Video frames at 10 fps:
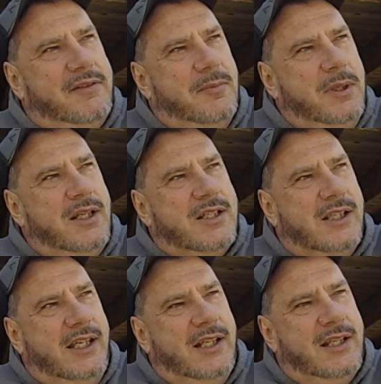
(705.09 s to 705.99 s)
to be
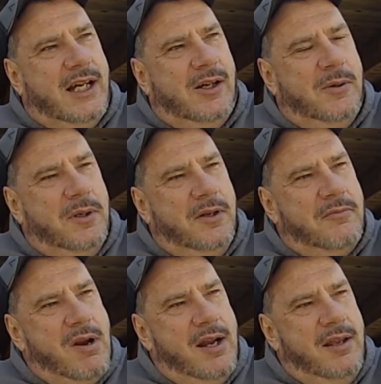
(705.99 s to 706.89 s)
cleaned out and
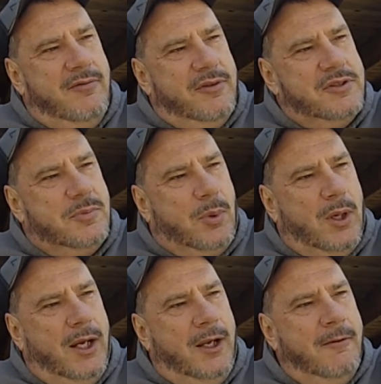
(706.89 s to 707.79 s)
readied for
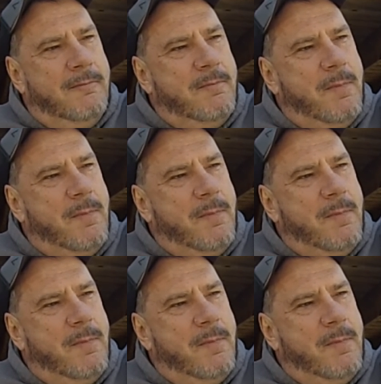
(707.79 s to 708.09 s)
spring.